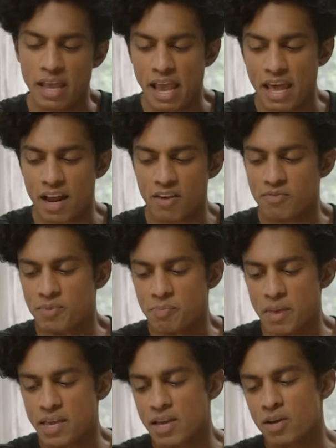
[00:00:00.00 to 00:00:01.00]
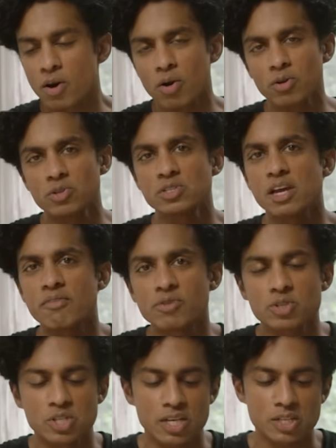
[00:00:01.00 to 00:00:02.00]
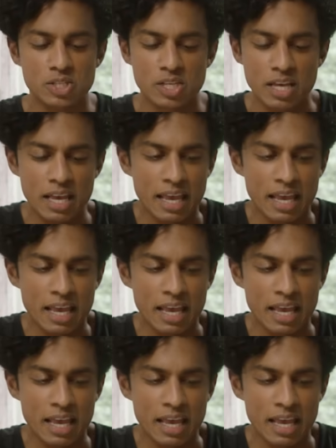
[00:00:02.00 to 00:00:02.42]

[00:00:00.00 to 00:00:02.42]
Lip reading: And I've been making garlands ever since.